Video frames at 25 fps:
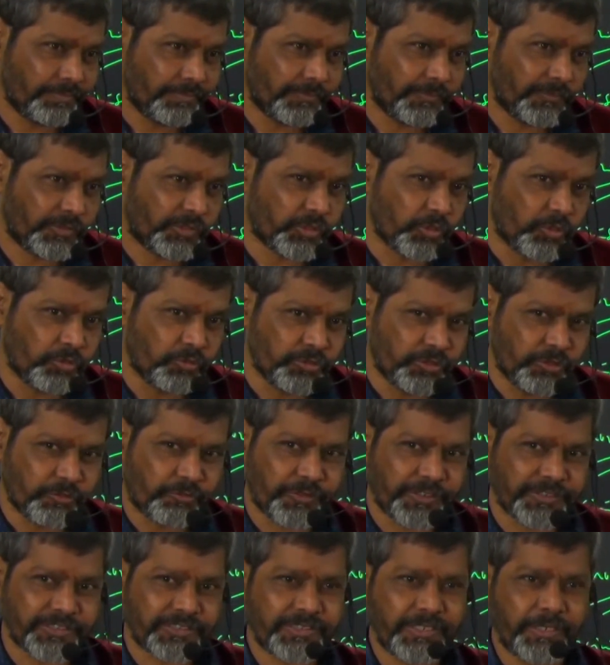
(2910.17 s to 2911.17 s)
So the
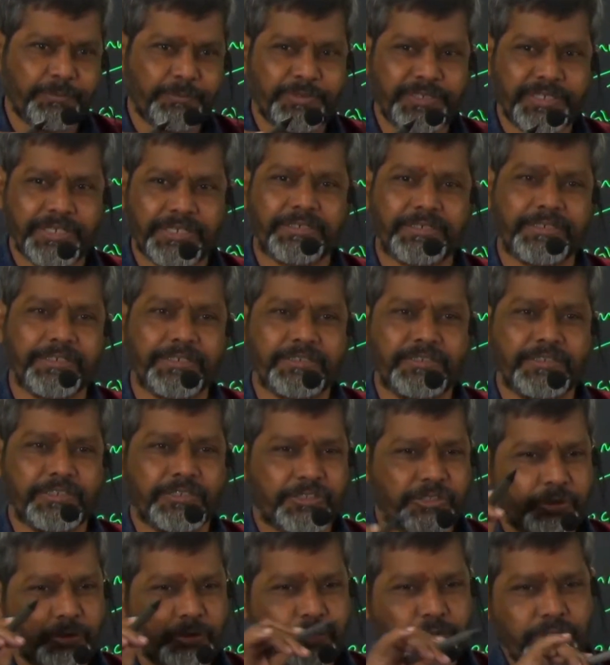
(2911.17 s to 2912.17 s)
first time he addressed the
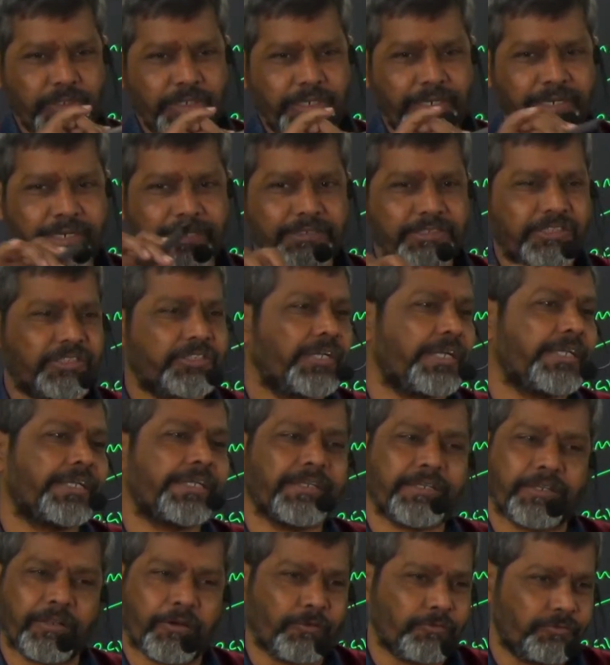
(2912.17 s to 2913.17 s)
issue and
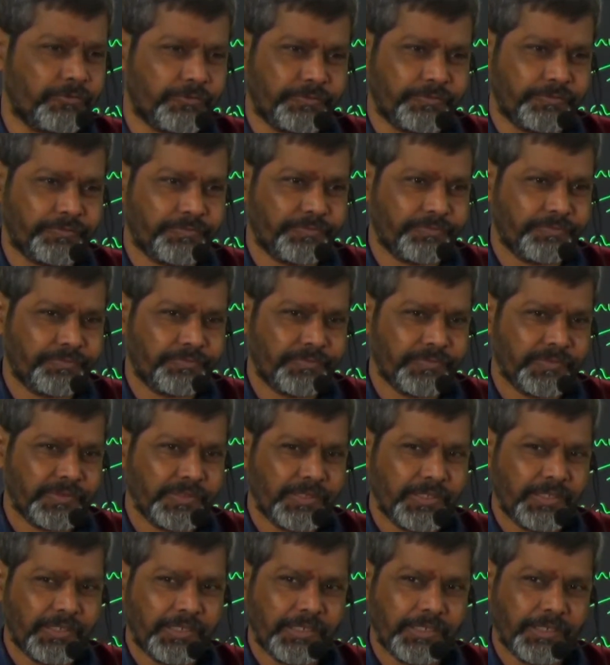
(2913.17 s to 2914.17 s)
striken off.
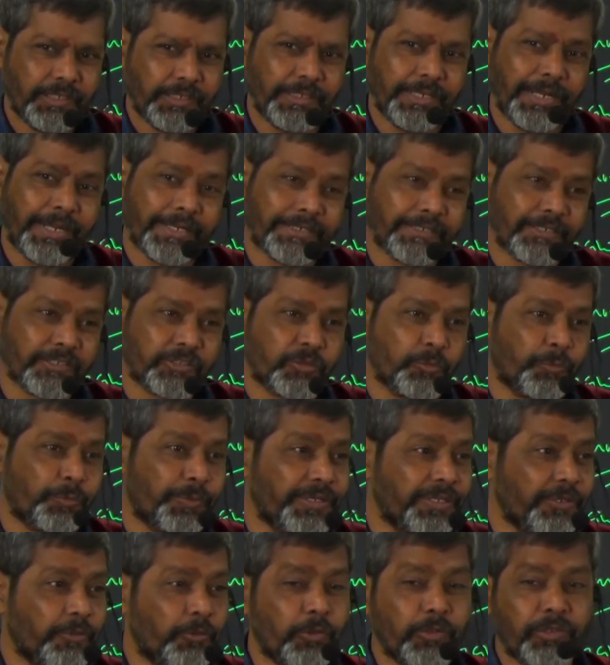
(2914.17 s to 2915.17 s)
Later
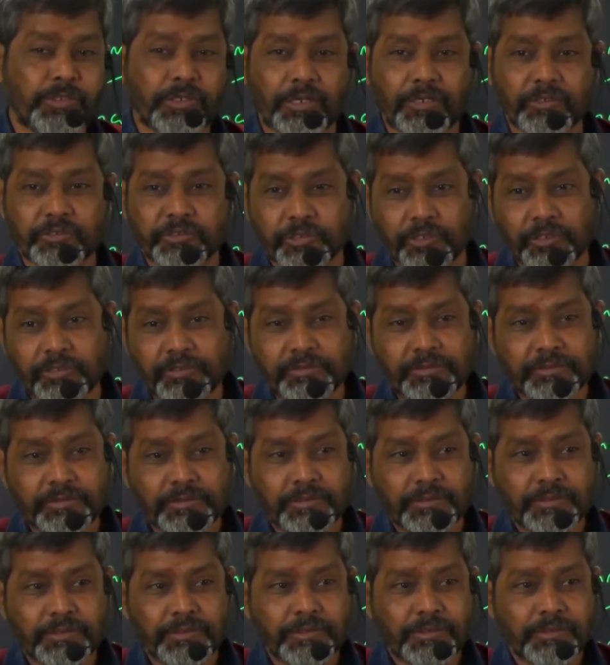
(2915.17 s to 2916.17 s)
Supreme Court also
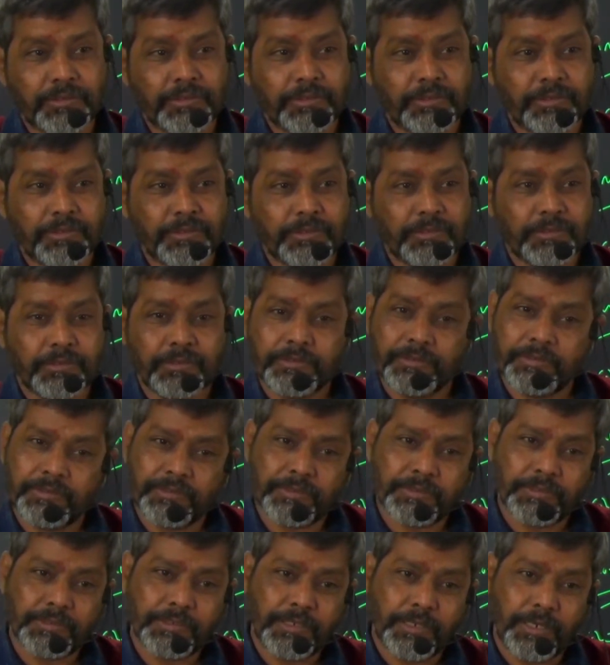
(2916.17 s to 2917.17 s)

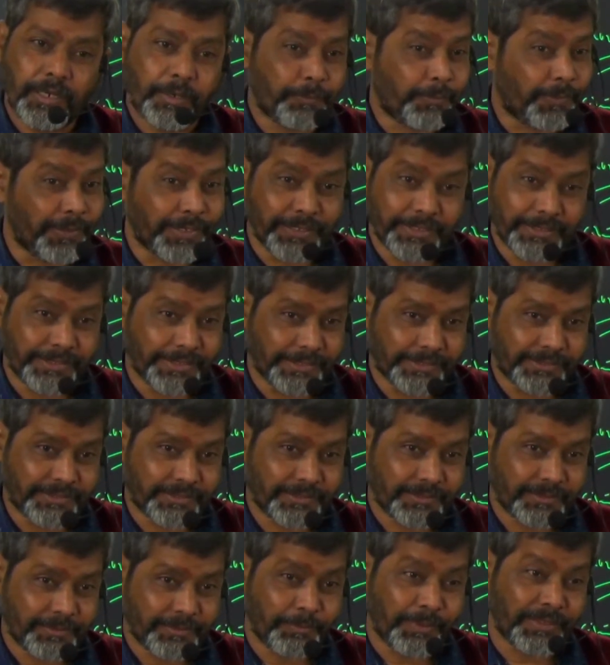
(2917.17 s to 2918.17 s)
upheld that.
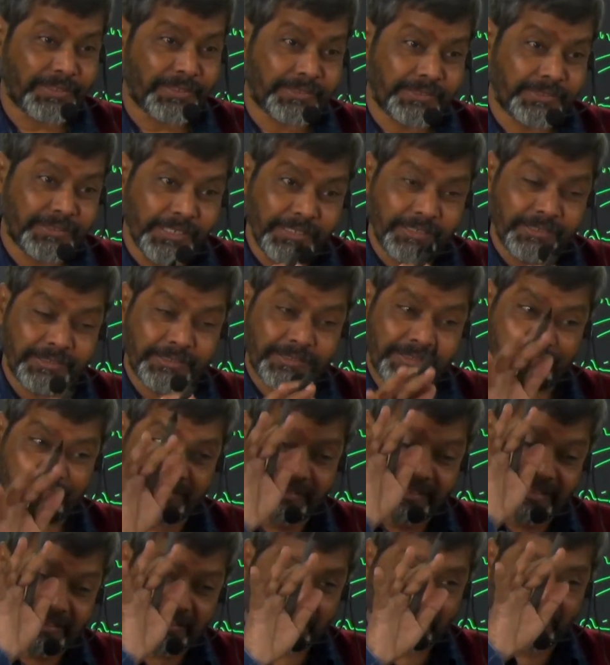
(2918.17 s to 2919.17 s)
But the
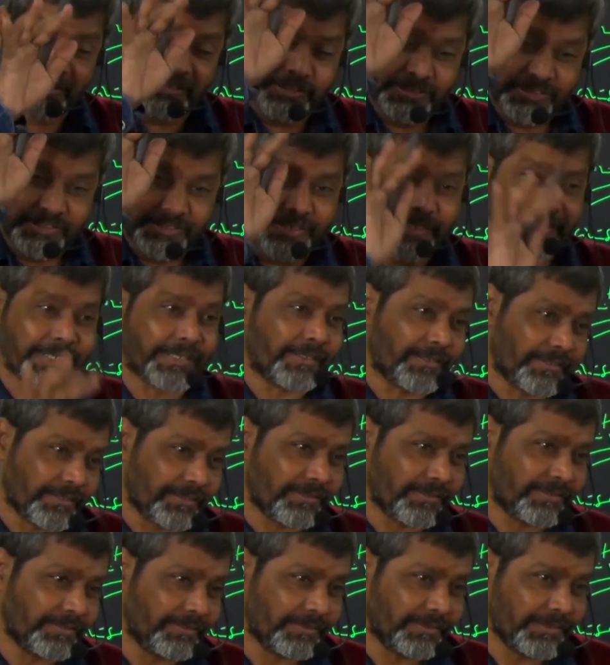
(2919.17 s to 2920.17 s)
section is there
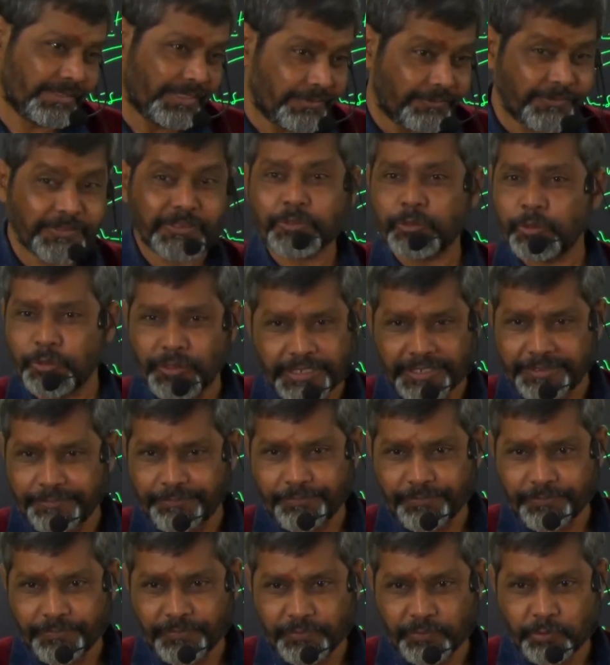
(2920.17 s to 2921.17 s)
even today.
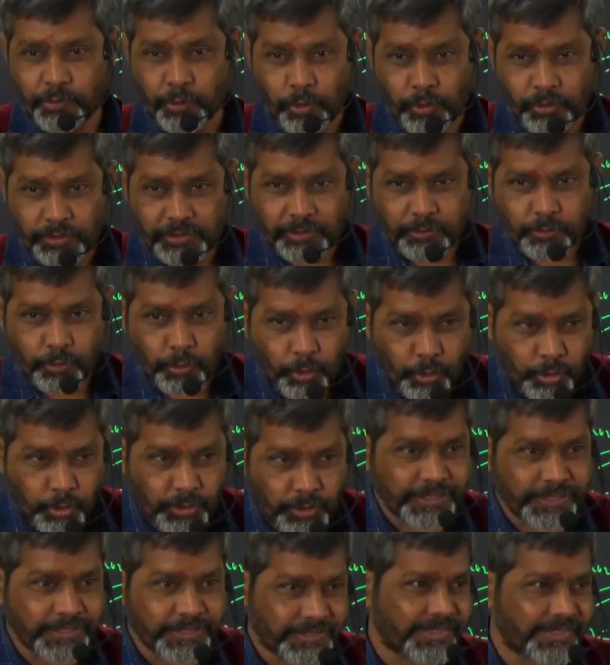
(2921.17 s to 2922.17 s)
Though the
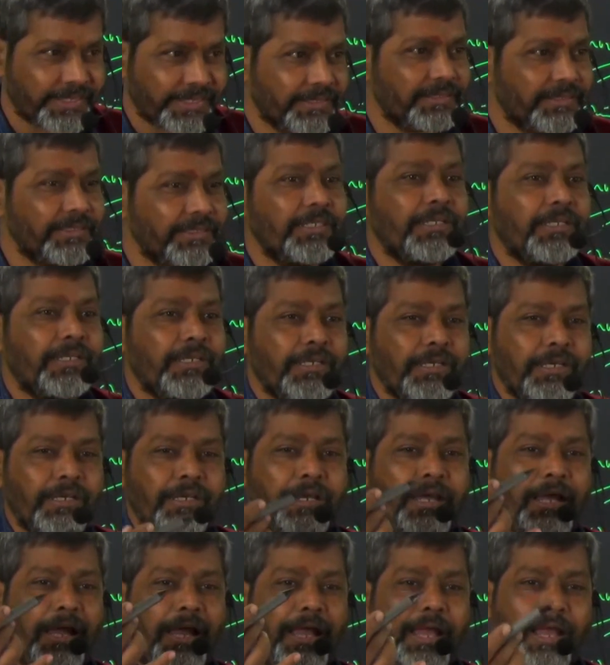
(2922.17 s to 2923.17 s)
court says
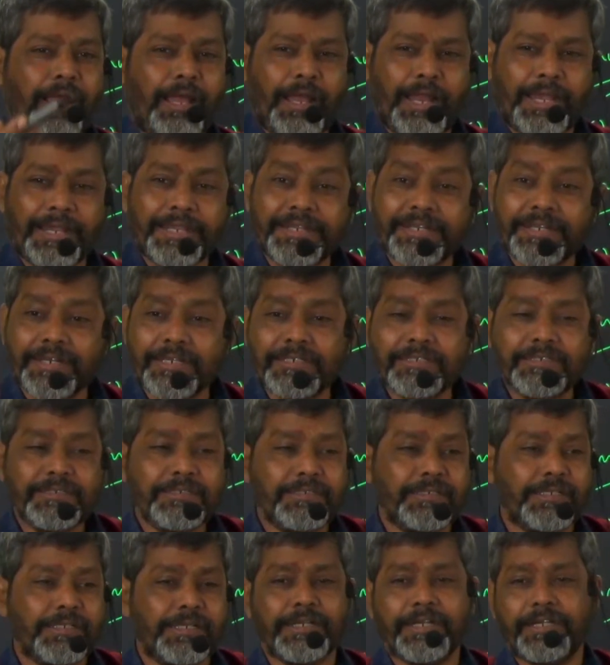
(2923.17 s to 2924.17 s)

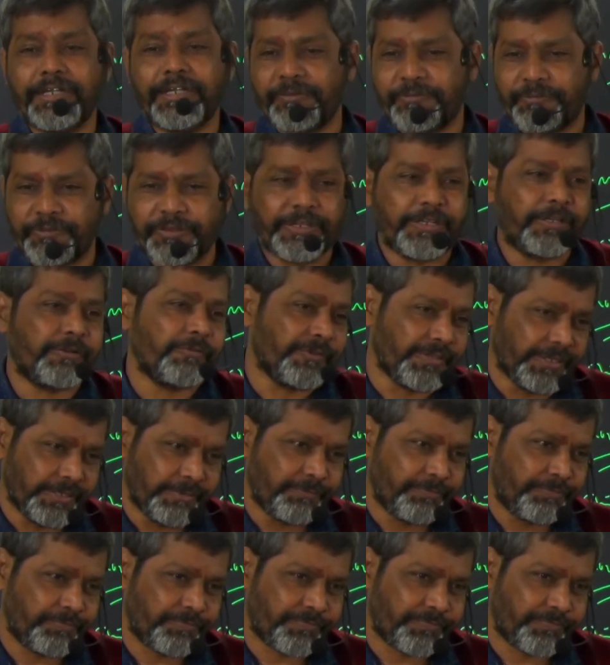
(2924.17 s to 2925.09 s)
address in a different way.